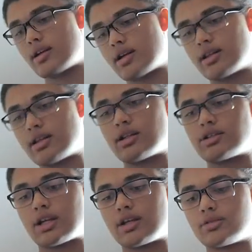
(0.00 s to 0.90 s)
And then the
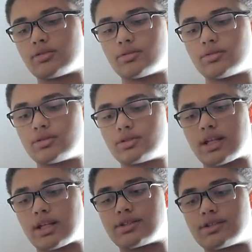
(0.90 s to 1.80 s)
channel just
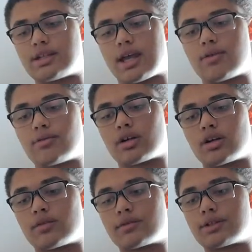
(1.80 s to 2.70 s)
had this down
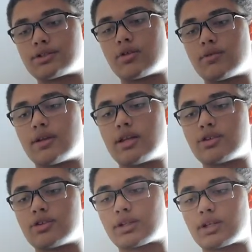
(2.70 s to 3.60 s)
curve because no videos
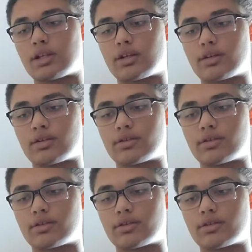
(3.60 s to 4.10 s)
were getting